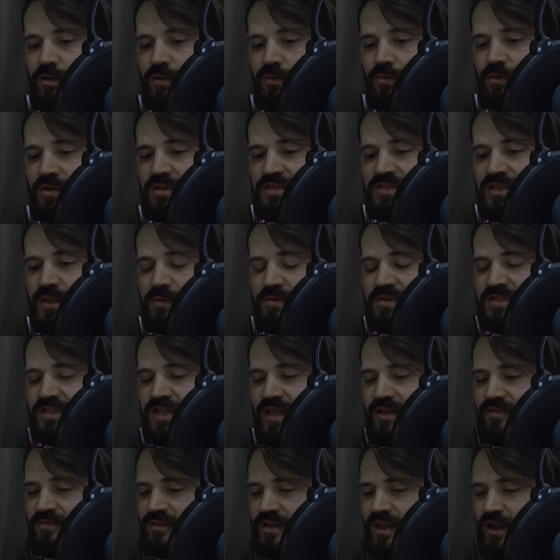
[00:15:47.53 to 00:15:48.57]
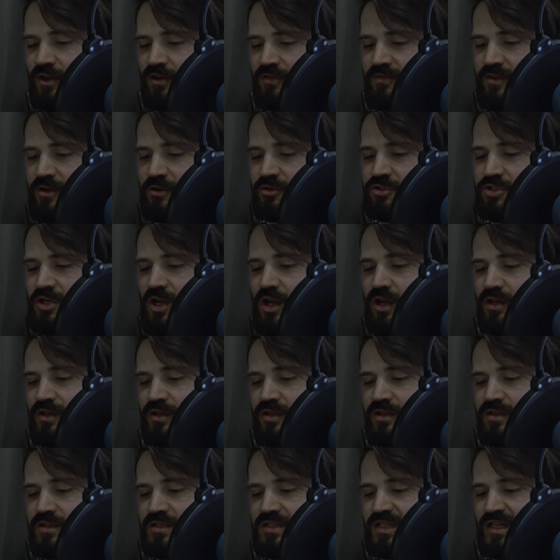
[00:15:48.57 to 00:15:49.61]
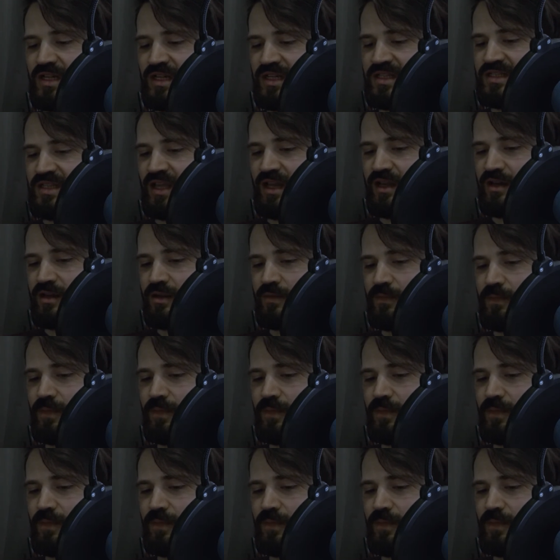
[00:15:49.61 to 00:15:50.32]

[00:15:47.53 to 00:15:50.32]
Once they were safely out of earshot, Cynic said,